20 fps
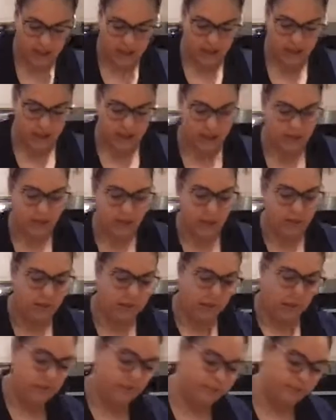until you've
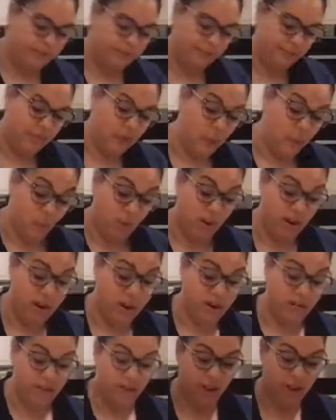got one
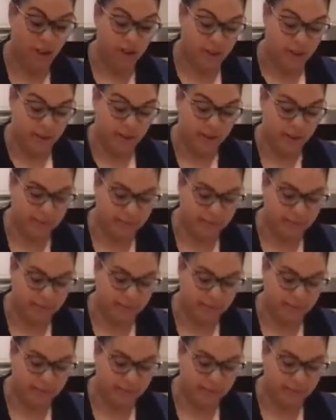layer of cocoa.